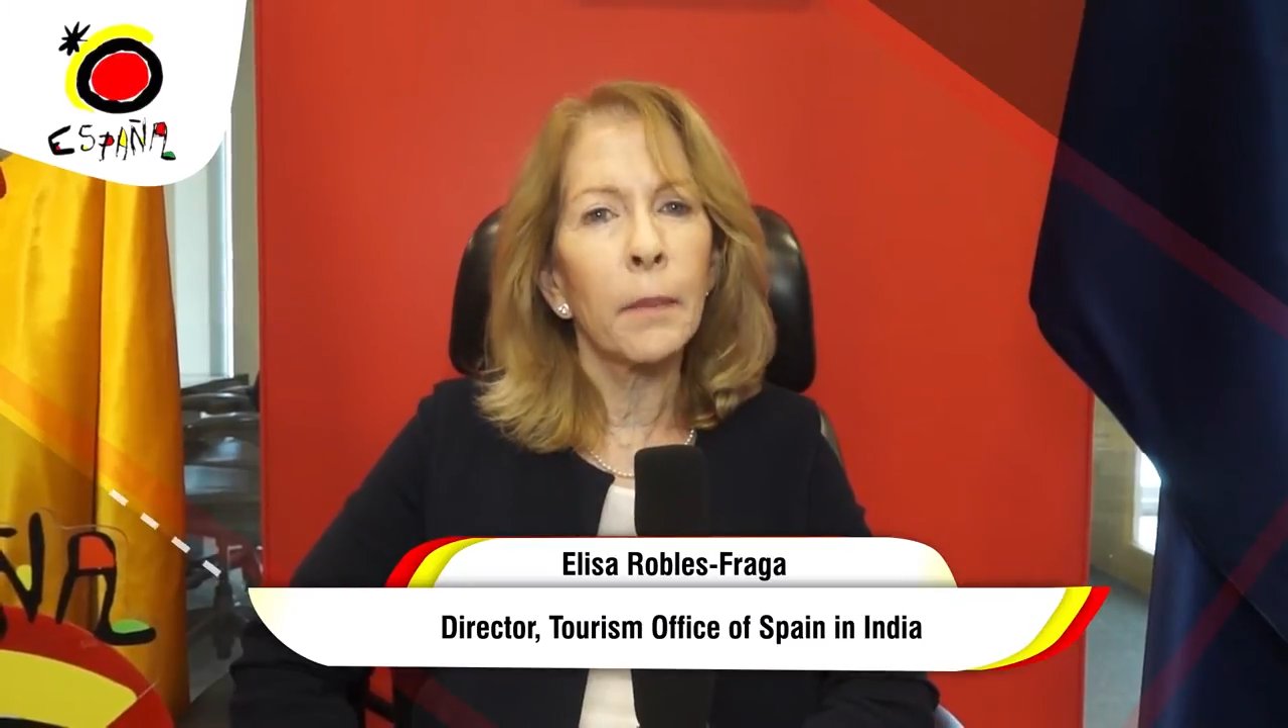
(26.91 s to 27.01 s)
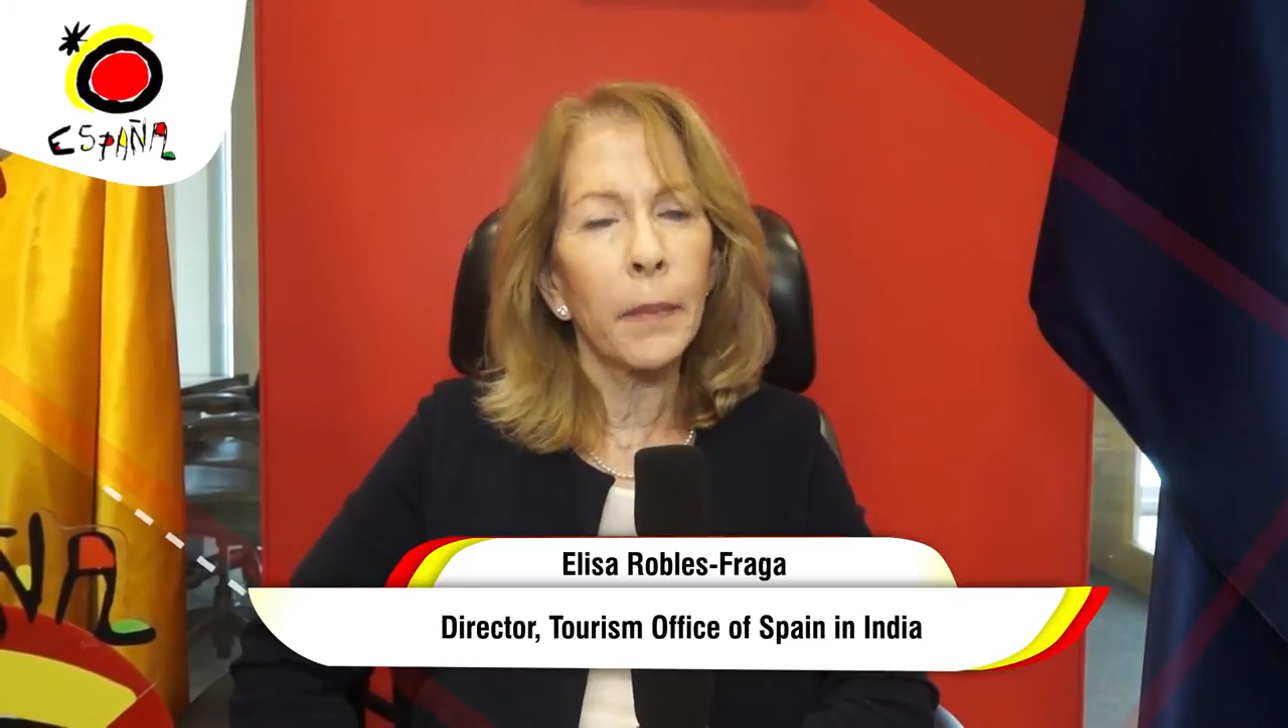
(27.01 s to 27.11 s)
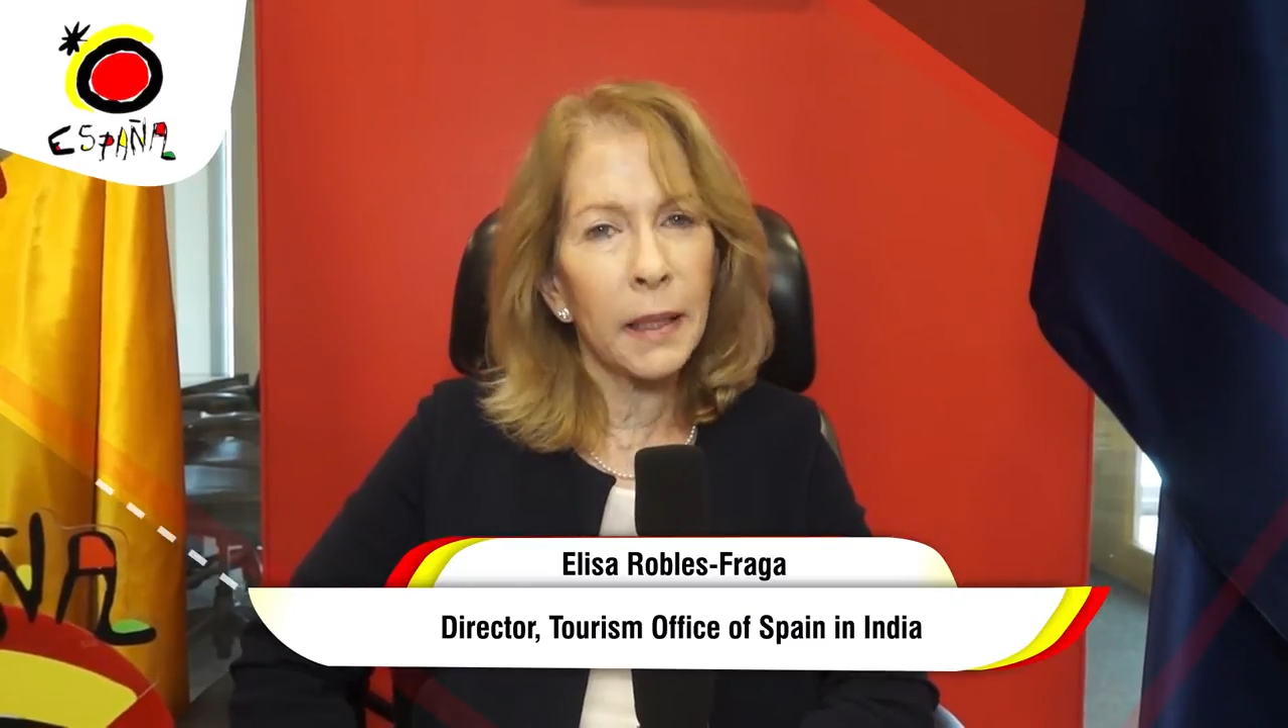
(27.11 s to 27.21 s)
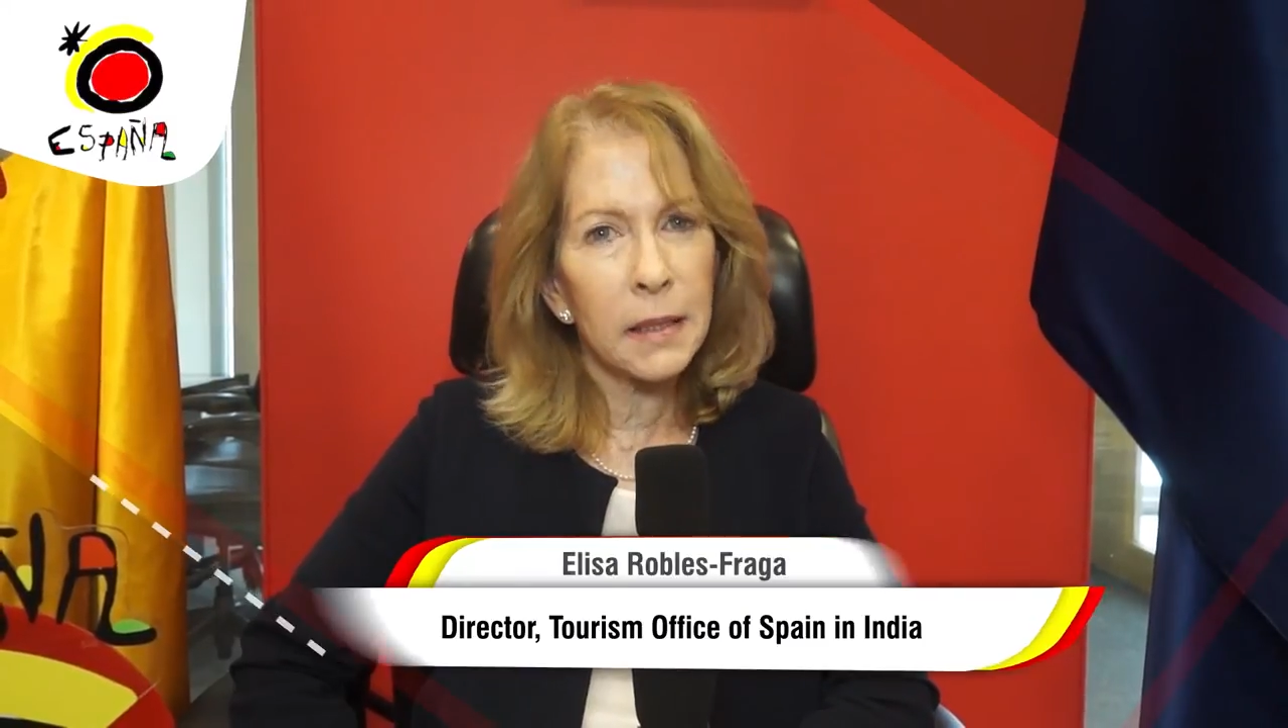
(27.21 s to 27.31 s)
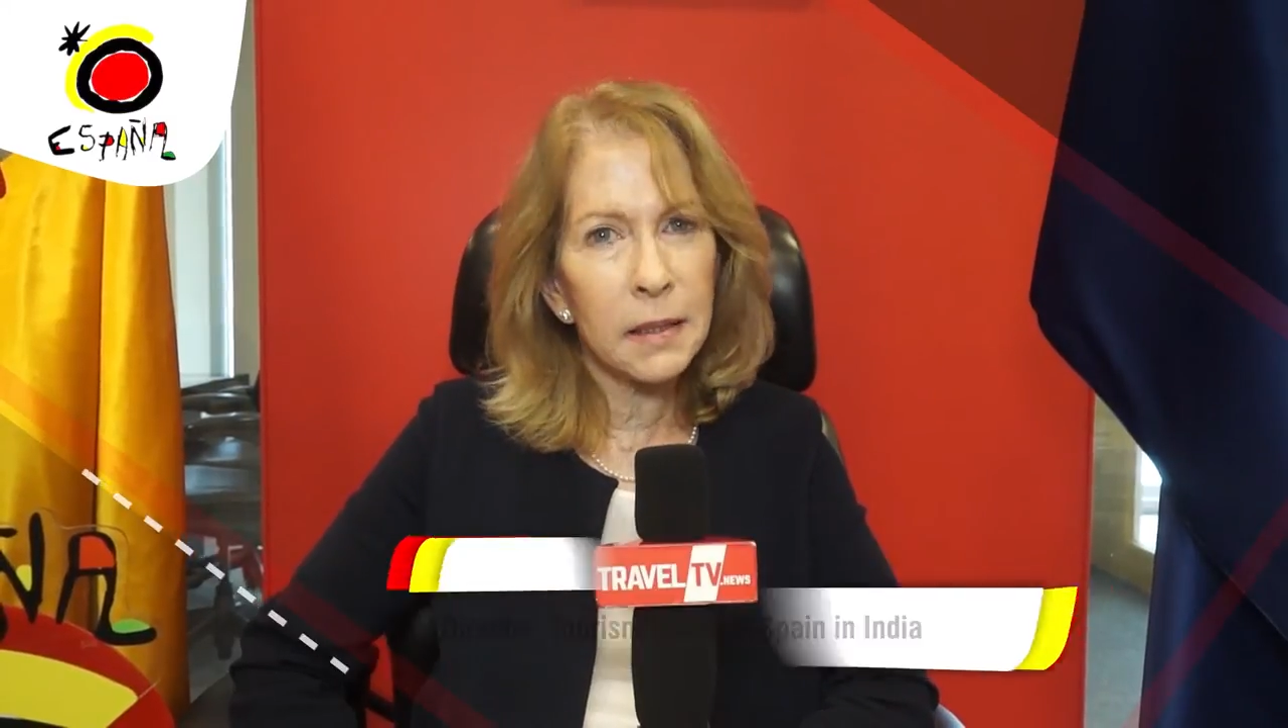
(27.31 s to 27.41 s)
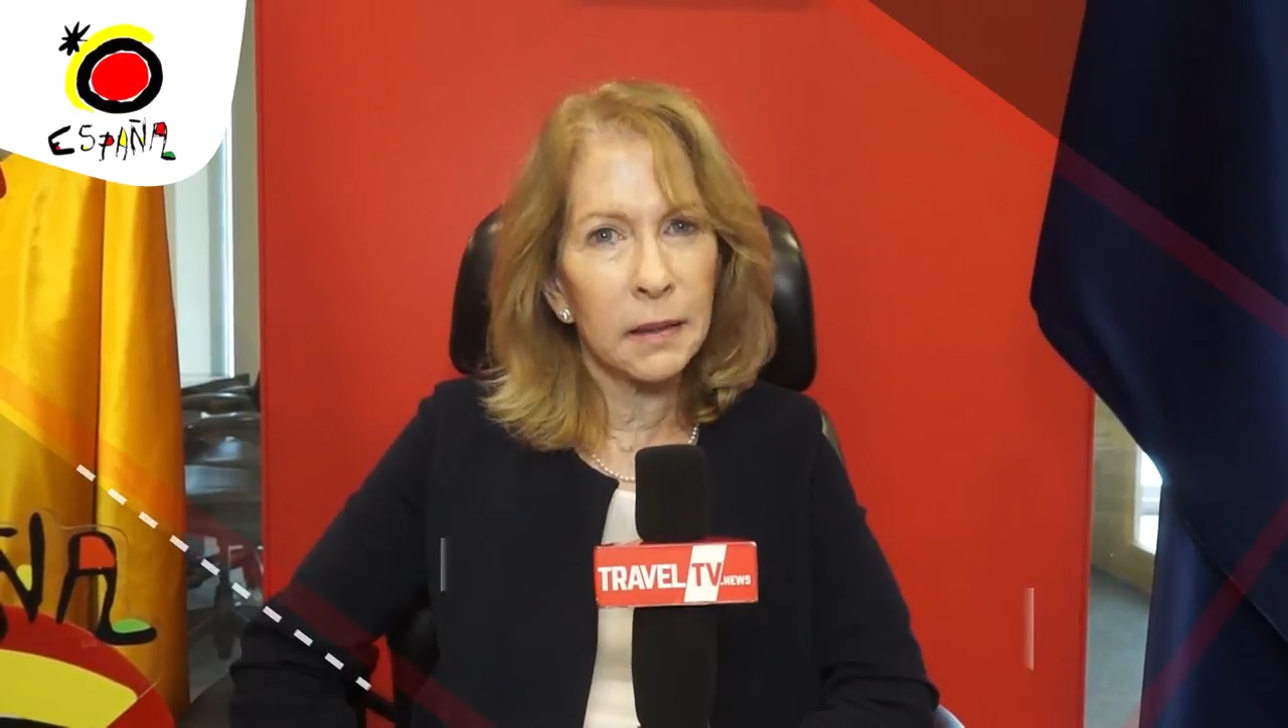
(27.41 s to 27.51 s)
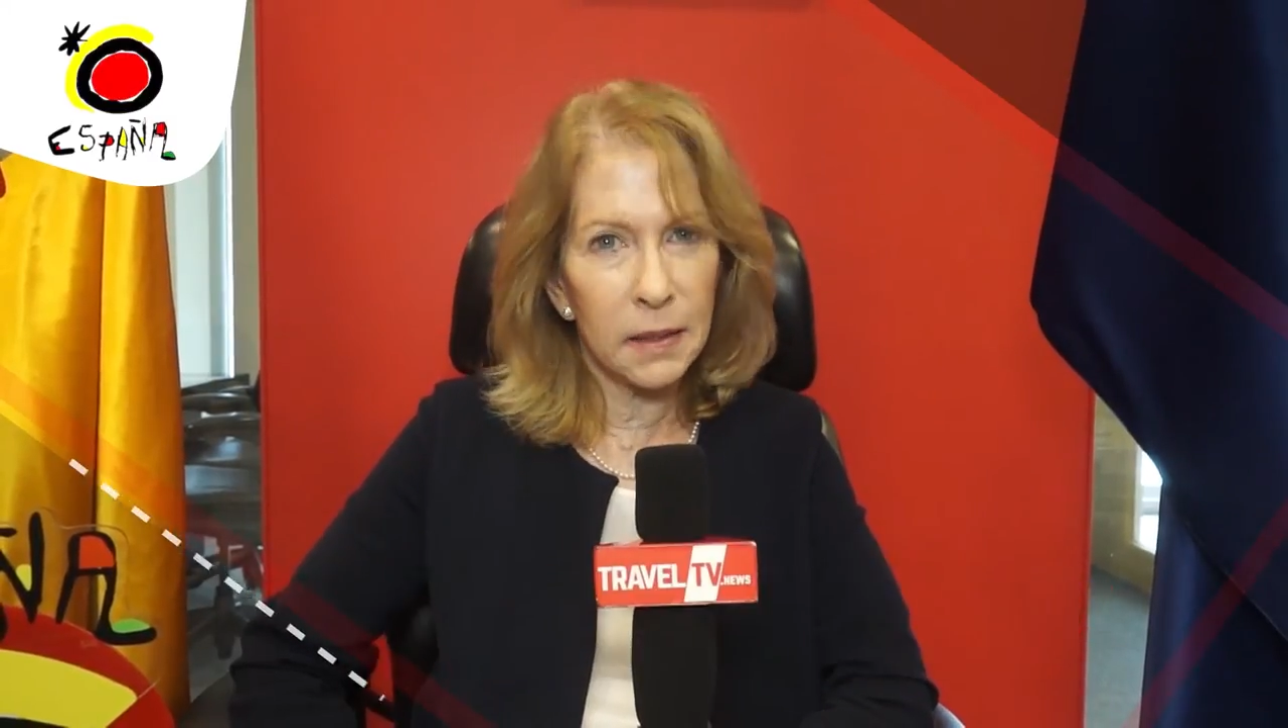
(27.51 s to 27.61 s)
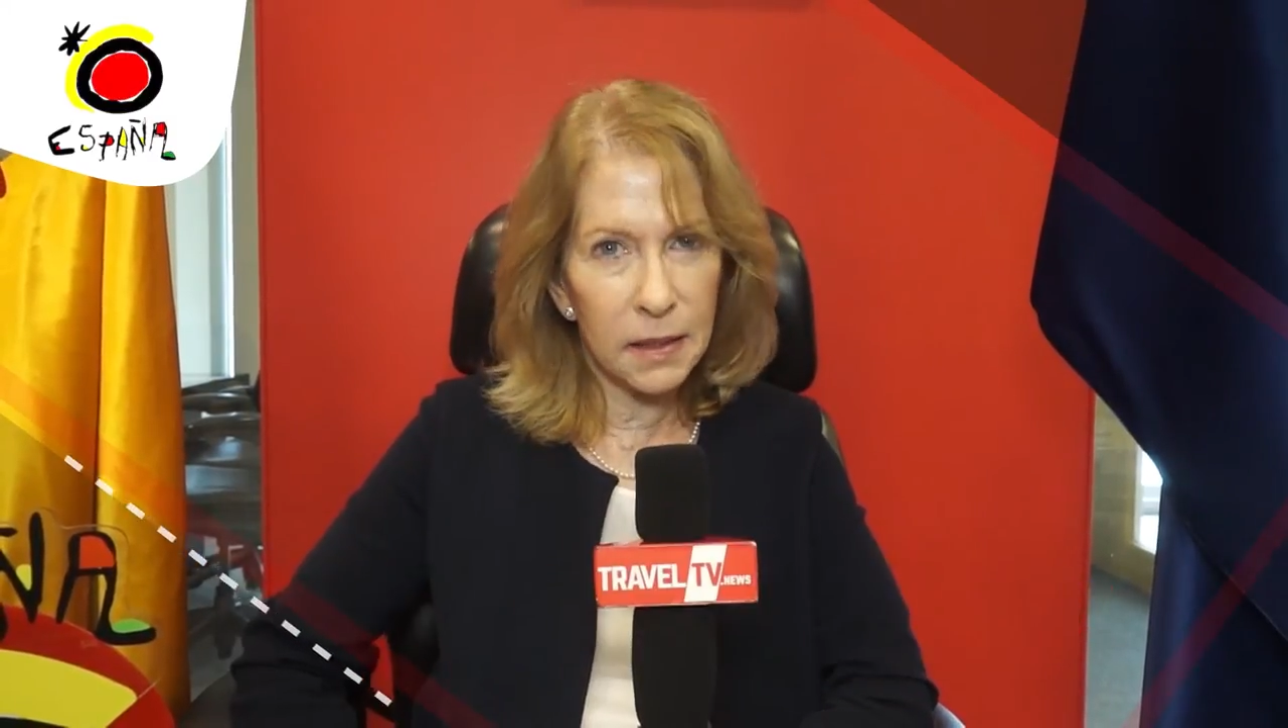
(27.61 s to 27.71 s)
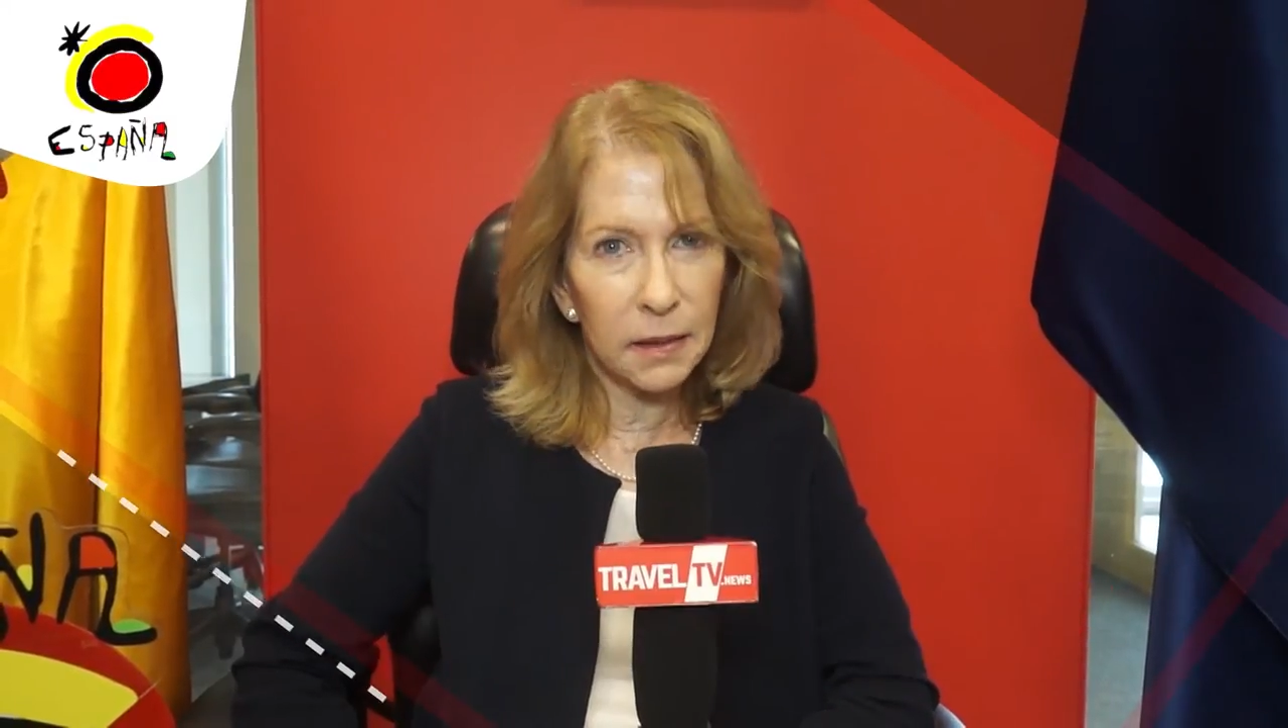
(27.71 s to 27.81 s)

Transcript: based in the